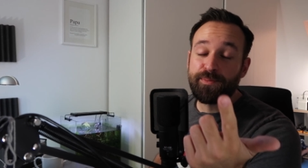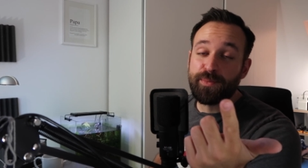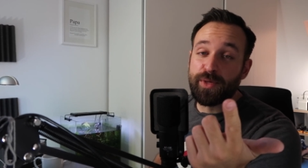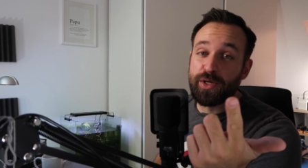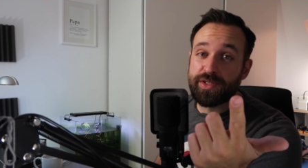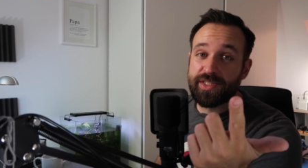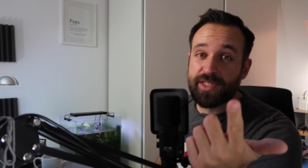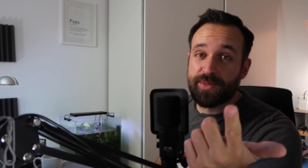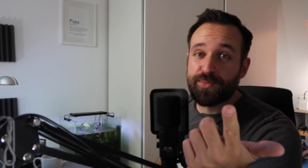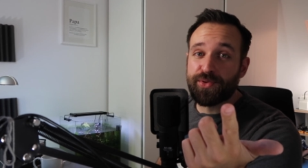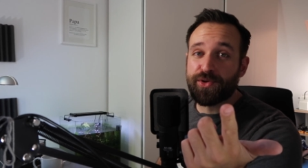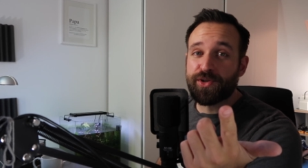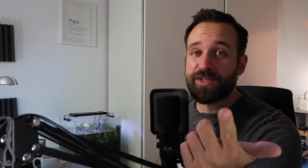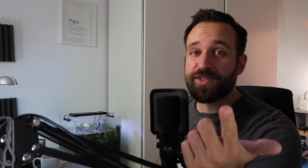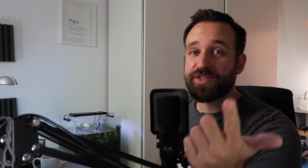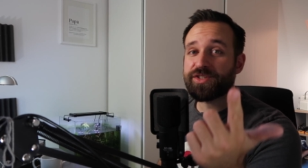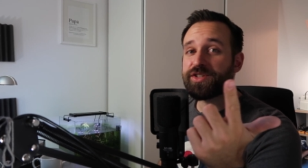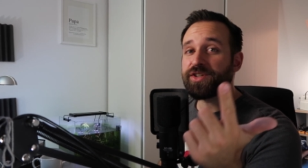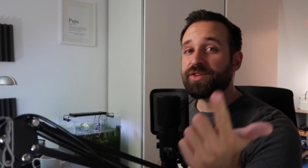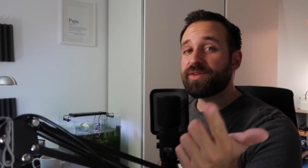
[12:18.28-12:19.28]
most important
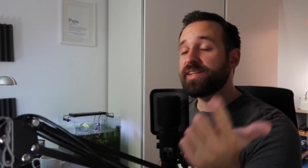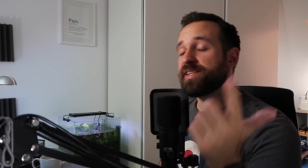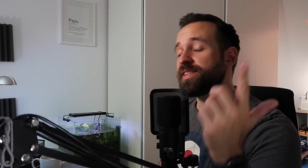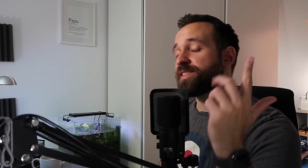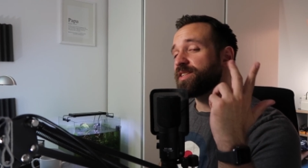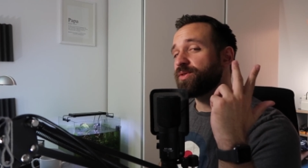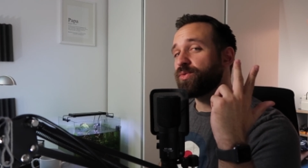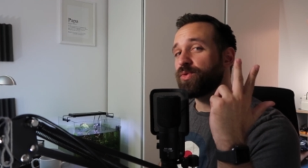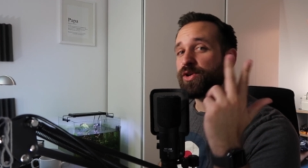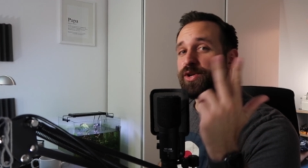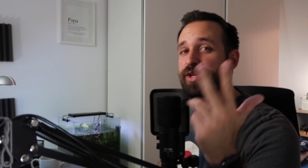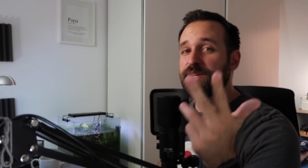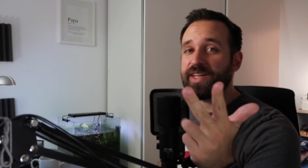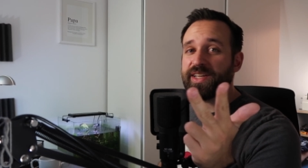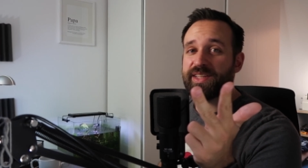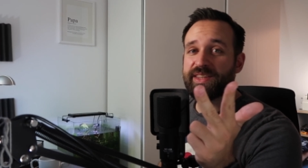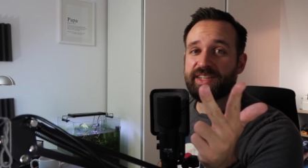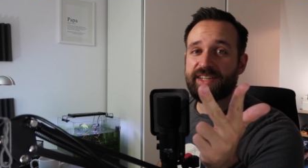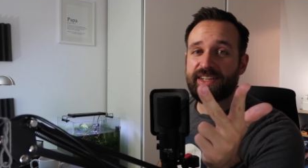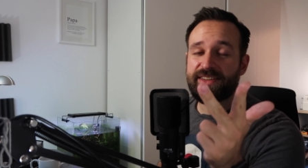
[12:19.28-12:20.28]
tutorials are working,
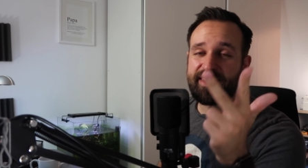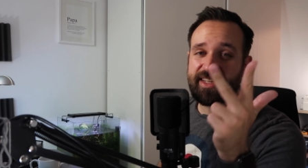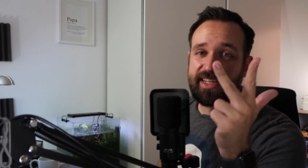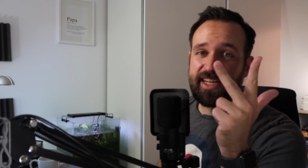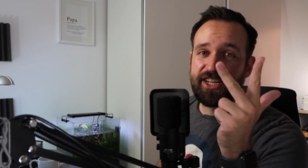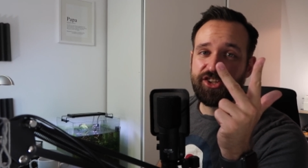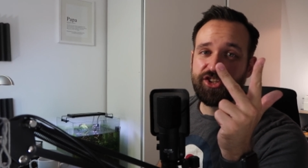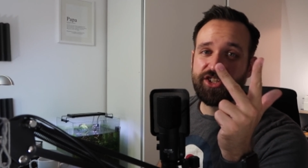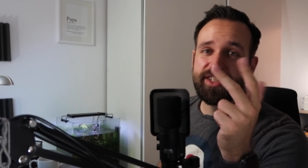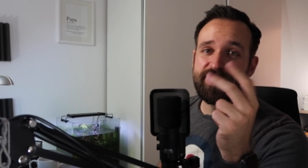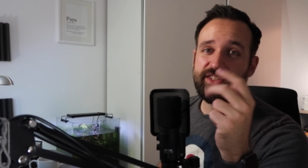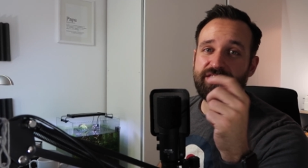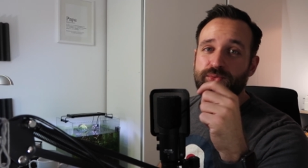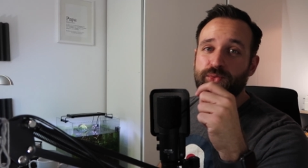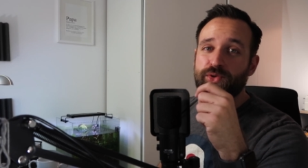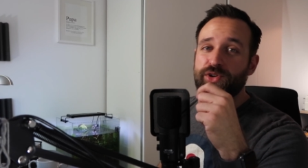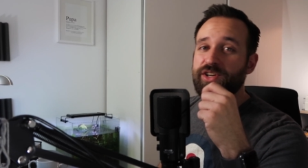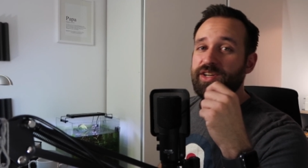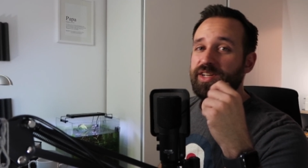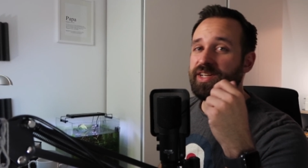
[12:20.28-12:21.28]
the navigation is
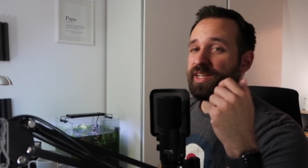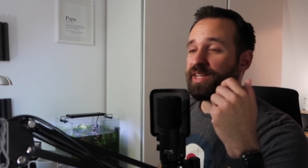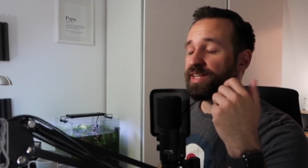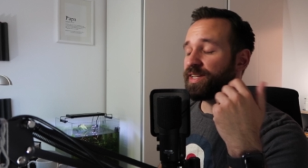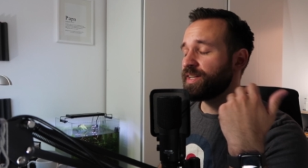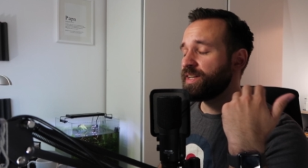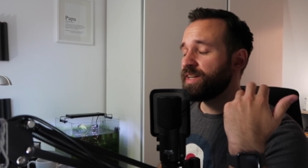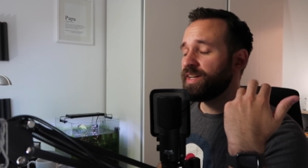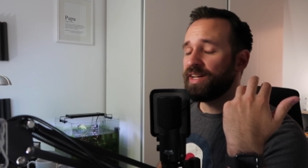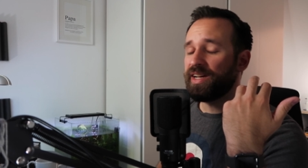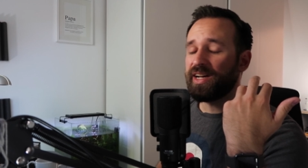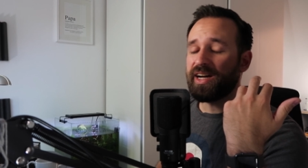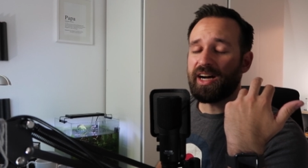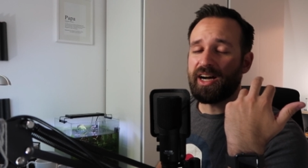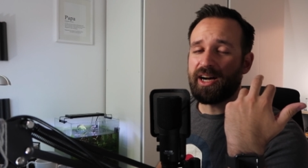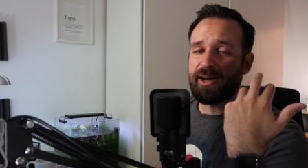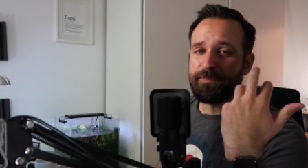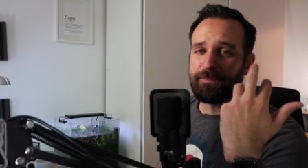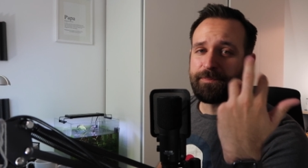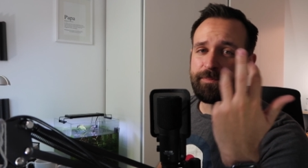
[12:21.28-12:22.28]
working,
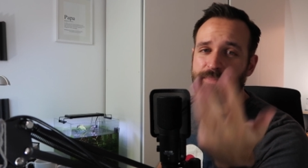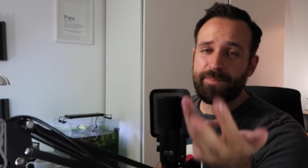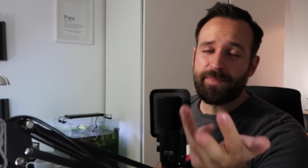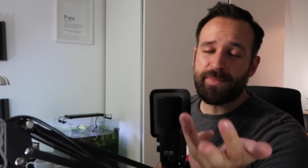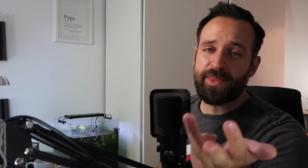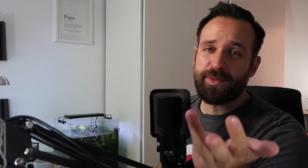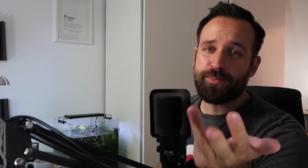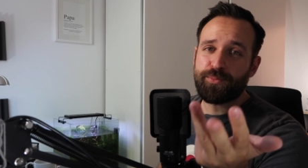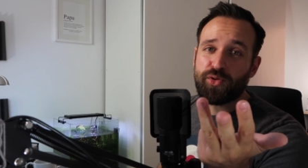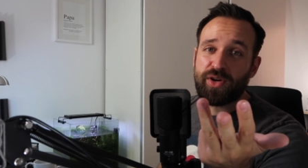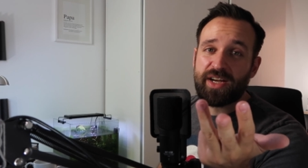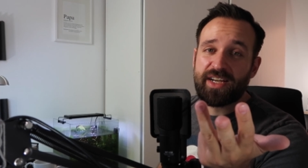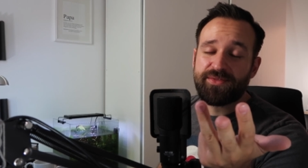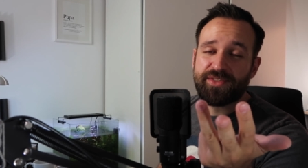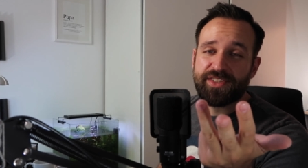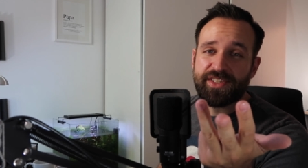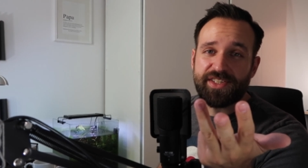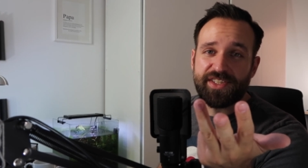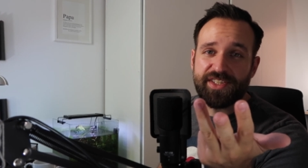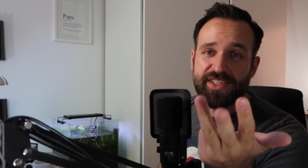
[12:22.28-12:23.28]
um, the
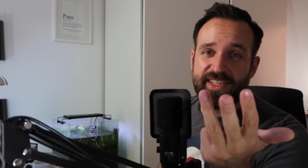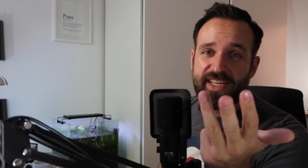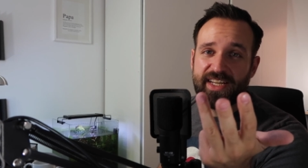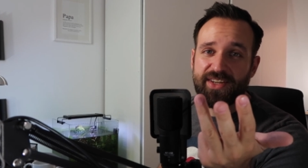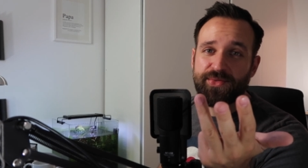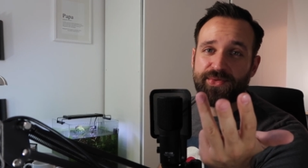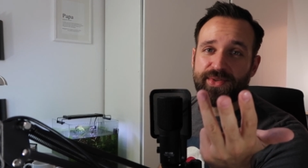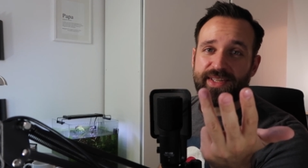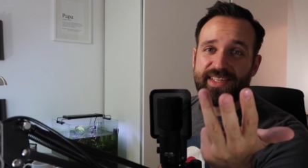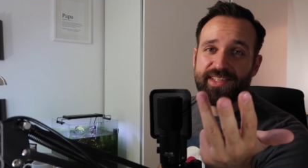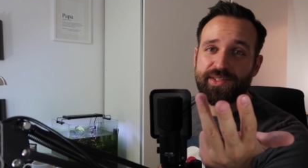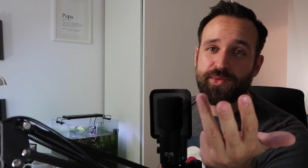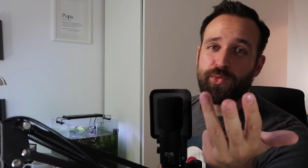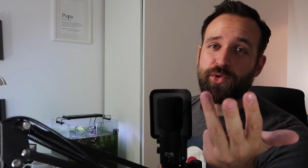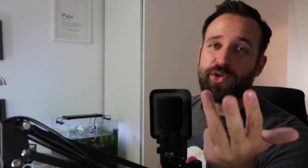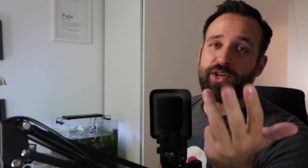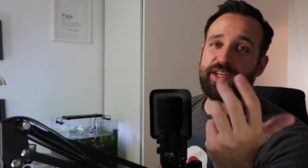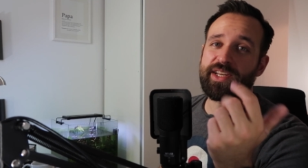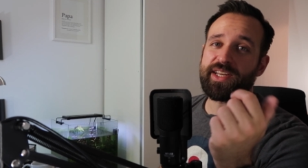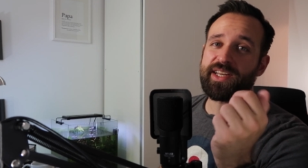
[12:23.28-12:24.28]
privacy stuff is
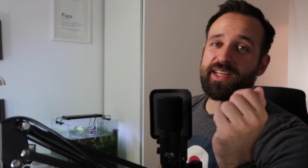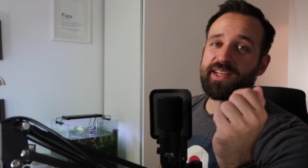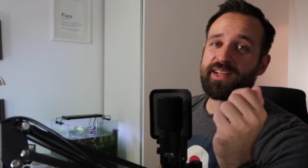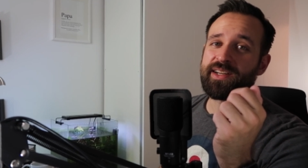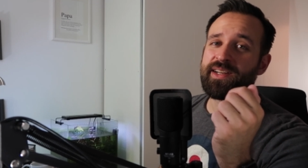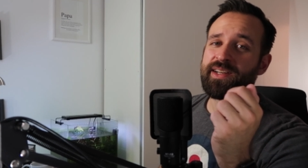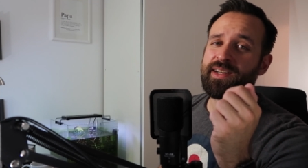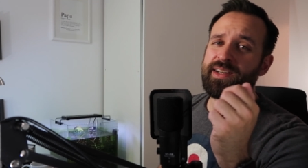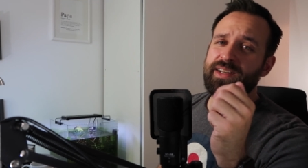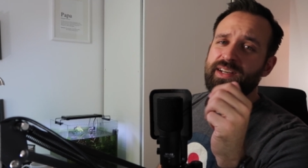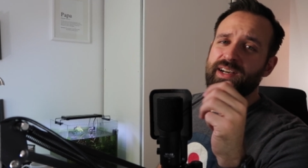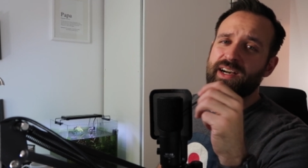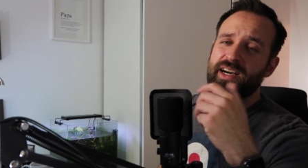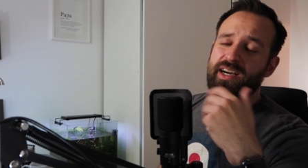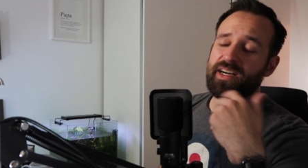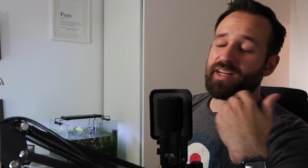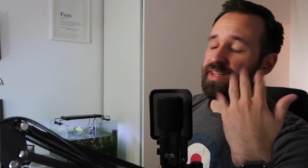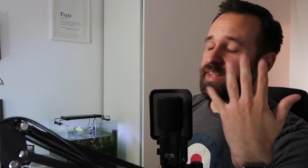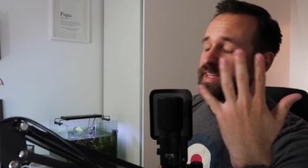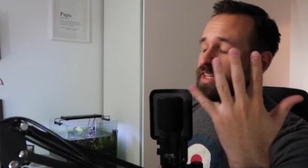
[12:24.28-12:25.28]
working,
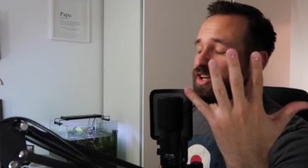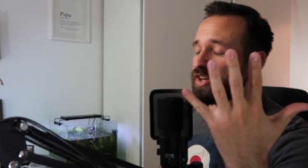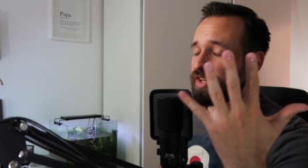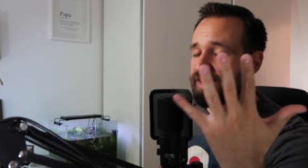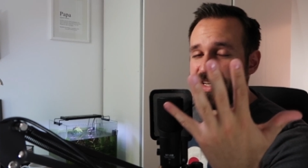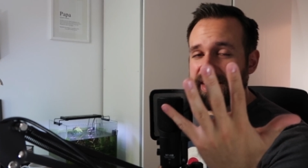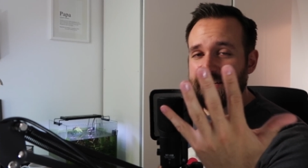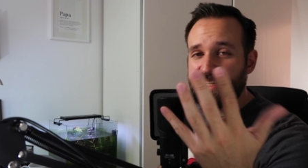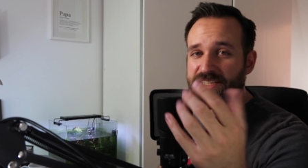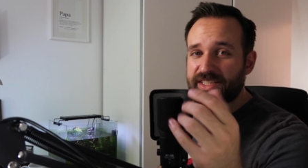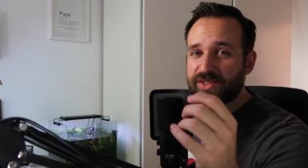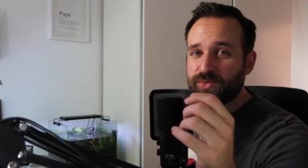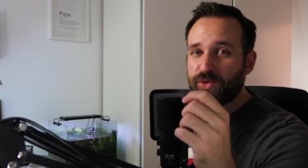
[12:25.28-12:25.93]
uh, the contact is